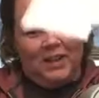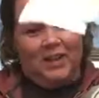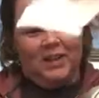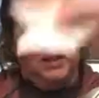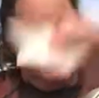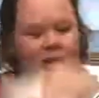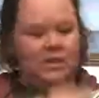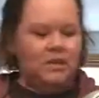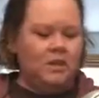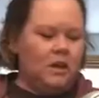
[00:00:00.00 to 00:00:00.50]

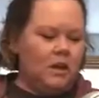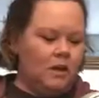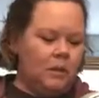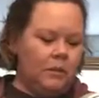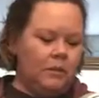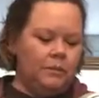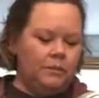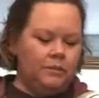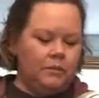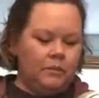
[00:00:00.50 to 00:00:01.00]

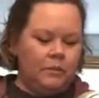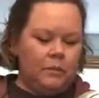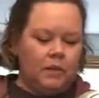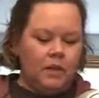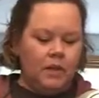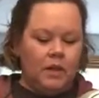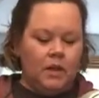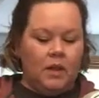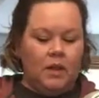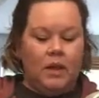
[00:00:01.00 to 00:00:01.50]
So,
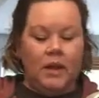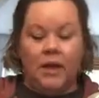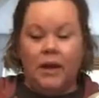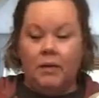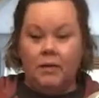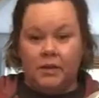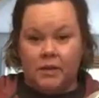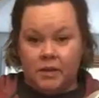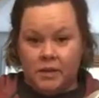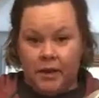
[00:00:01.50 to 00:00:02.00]
like I
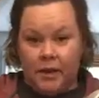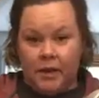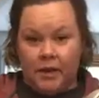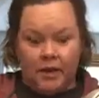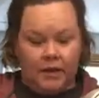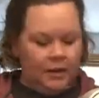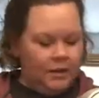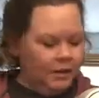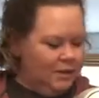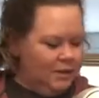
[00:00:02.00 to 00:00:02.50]
was saying,